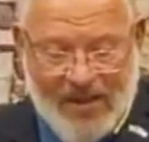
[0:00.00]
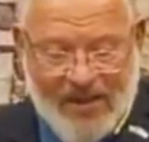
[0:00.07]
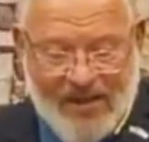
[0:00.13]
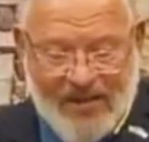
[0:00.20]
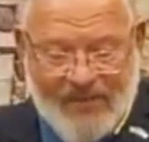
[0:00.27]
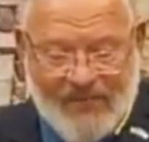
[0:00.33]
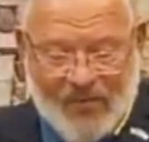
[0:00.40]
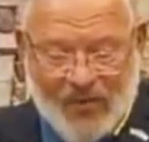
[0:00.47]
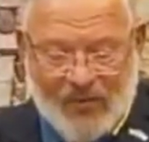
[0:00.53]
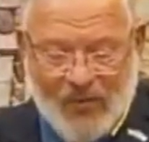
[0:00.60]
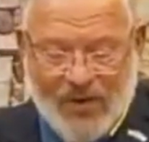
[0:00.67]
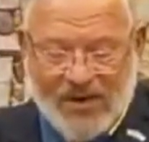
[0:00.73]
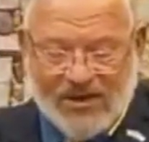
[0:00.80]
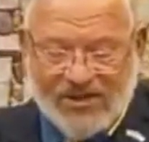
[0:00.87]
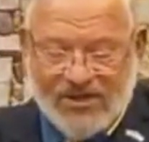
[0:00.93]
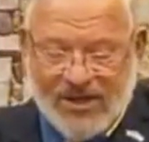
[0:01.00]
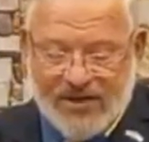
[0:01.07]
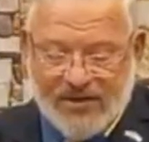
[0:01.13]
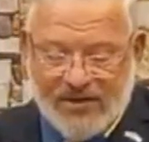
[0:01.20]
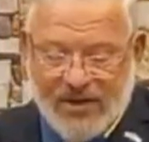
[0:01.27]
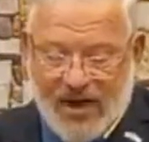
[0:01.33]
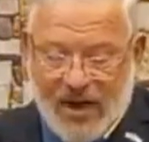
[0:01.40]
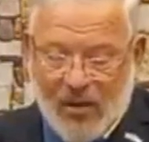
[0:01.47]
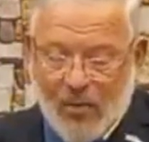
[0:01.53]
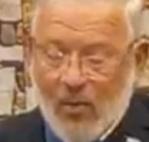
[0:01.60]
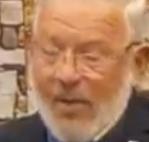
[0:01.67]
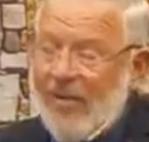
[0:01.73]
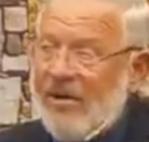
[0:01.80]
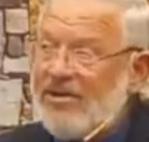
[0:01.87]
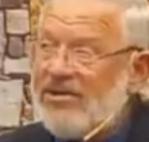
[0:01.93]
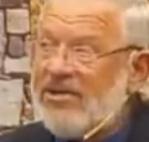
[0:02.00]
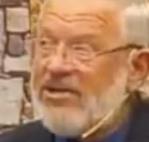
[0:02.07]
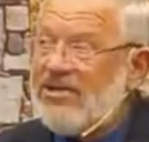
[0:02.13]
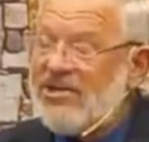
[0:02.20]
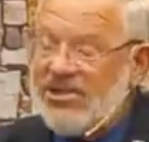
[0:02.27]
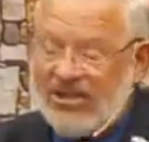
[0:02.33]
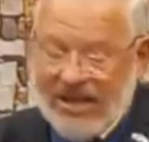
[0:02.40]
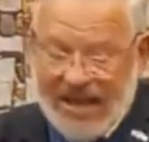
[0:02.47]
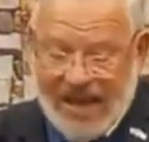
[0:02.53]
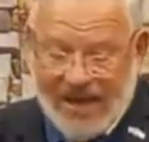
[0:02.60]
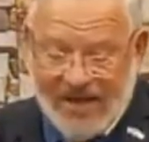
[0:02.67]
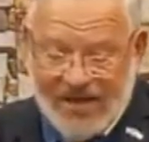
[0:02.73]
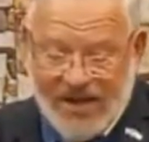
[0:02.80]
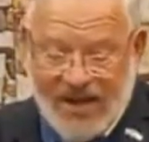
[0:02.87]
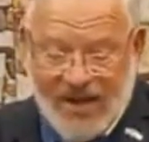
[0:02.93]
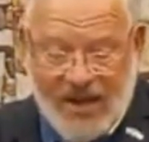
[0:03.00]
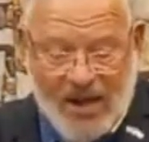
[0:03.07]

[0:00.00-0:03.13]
For if we ascend to God, we must ascend